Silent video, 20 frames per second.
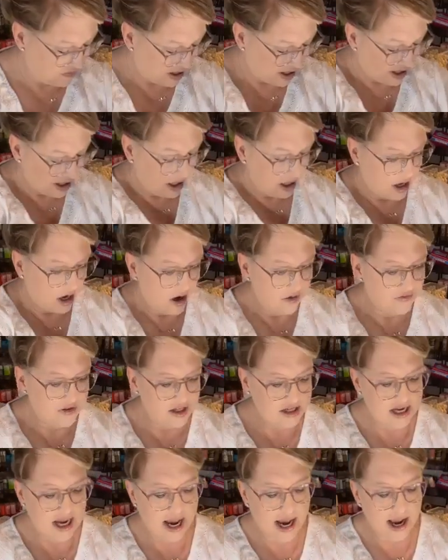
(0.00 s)
If I can get it off
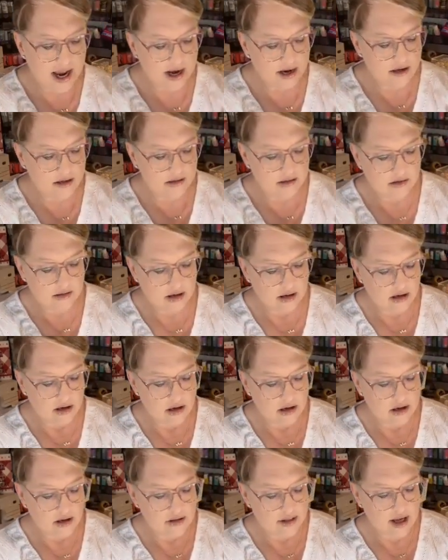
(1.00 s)
the tag.
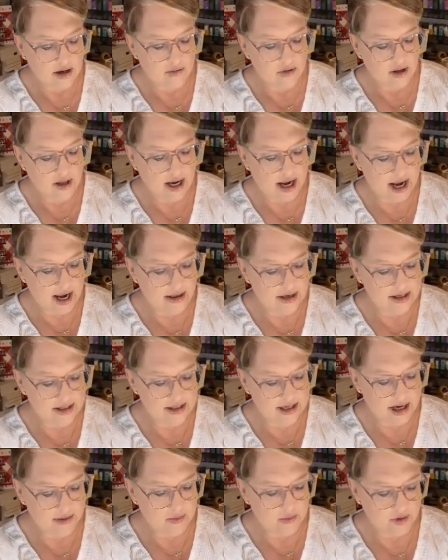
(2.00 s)
They really had
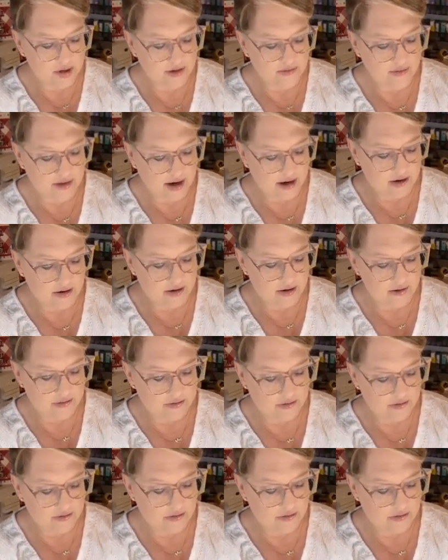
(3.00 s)
it stapled in there.